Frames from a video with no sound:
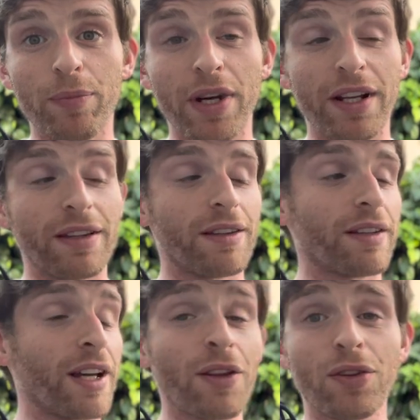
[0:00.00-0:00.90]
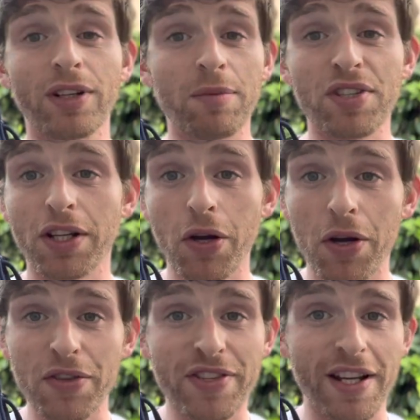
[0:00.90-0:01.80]
But Kayano 30, I'm just going to go
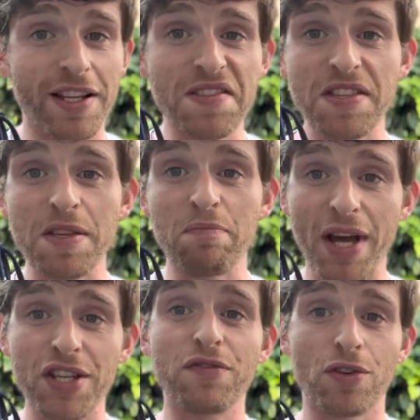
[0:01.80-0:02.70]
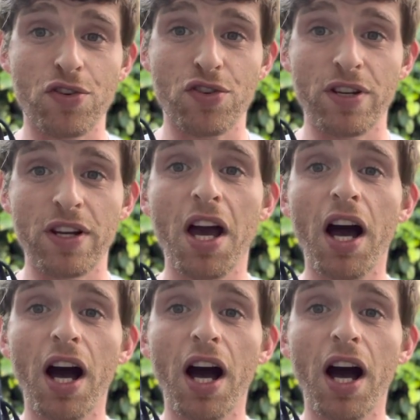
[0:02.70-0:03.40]
out and say it is the best version